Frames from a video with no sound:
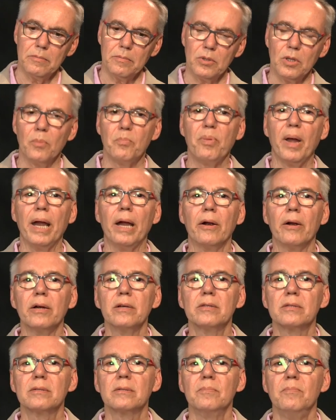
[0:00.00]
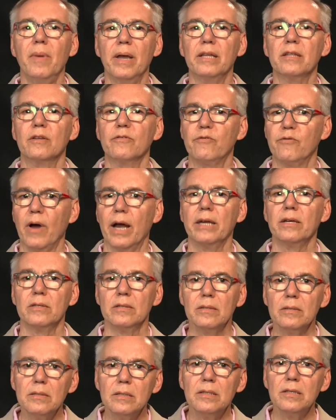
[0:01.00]
the parents make the
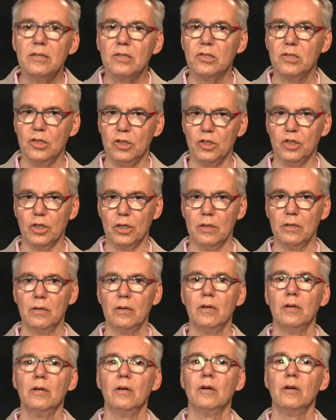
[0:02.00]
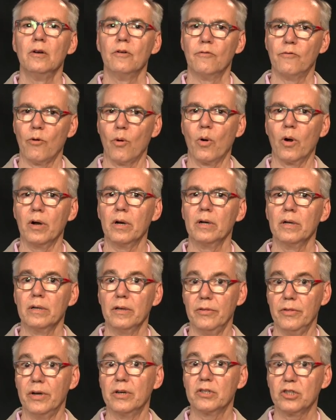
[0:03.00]
final decision for
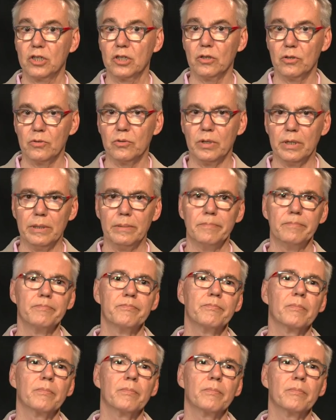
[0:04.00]
their children.